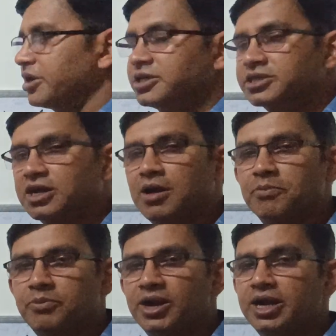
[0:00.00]
is
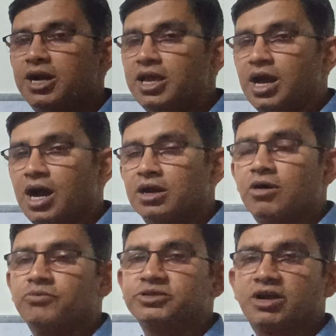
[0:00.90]
completely
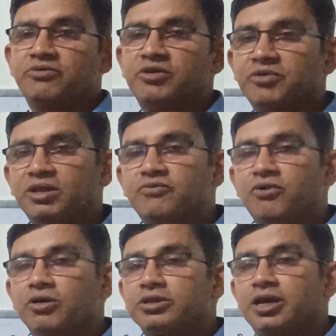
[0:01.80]
unobservable
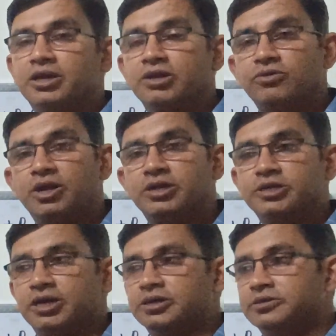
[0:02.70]
for the
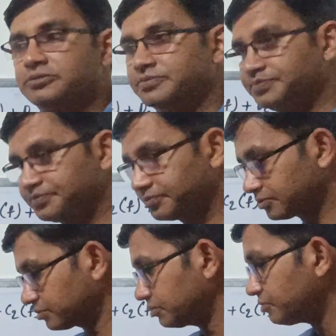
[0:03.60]
regulator.
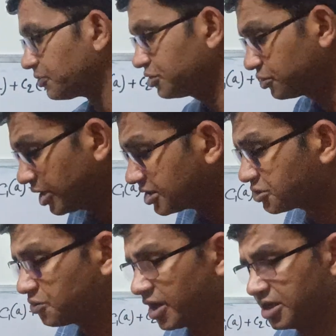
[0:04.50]
So that's
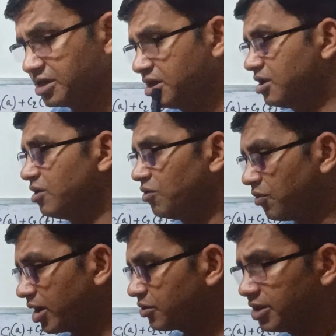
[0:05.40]
why
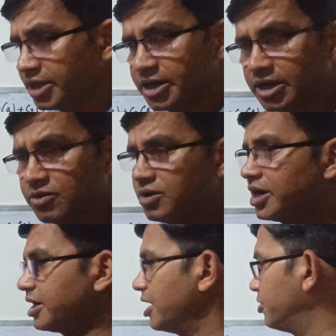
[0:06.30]
what will the
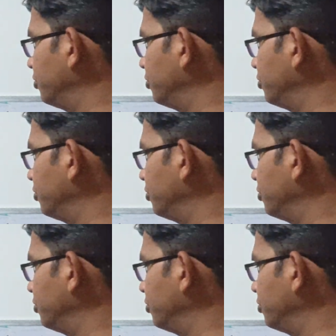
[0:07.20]
regulator